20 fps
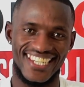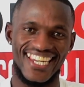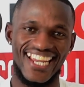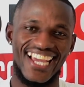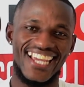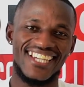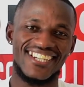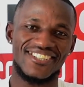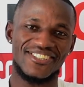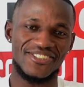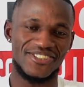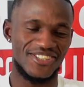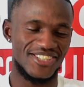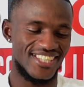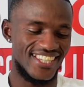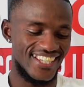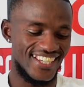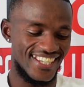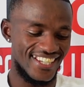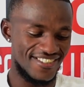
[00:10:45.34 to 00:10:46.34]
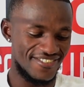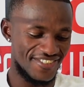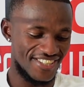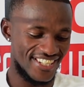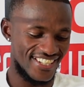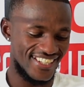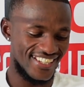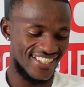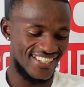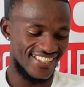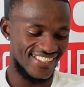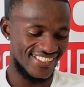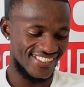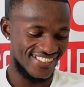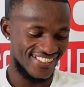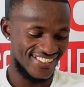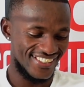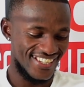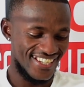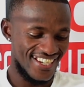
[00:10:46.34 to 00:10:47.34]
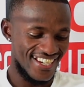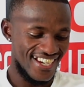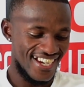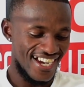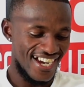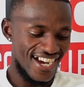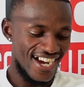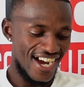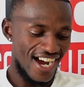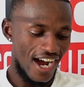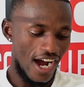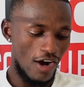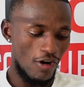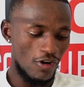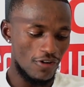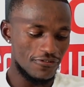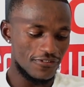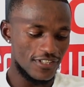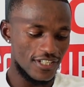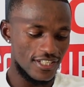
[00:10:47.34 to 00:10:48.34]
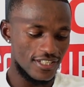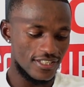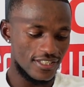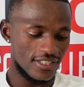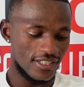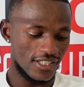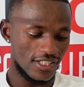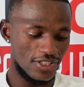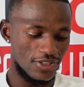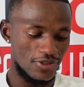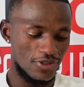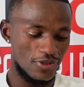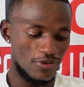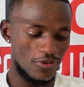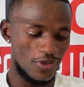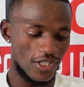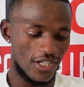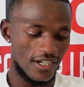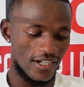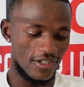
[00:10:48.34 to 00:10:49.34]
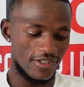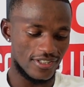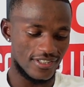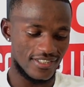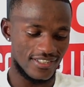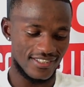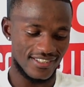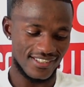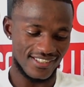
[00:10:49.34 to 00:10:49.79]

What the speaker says: Nike all day, every day. How often do you work out?